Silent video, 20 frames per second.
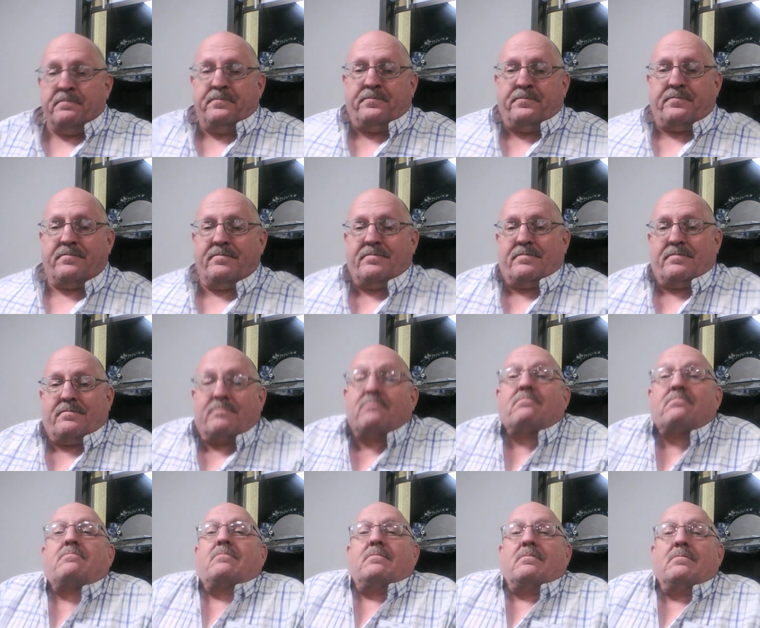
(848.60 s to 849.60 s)

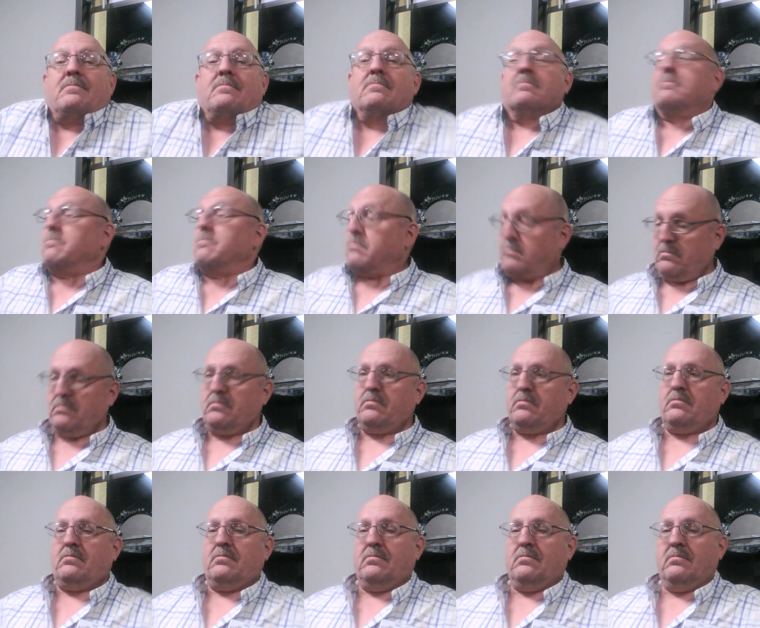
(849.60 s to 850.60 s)

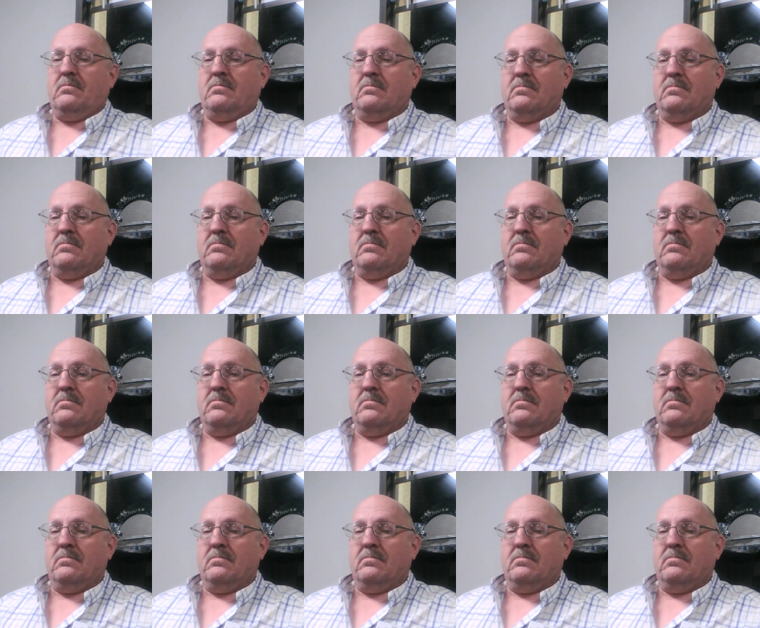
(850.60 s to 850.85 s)
Nobody speaks.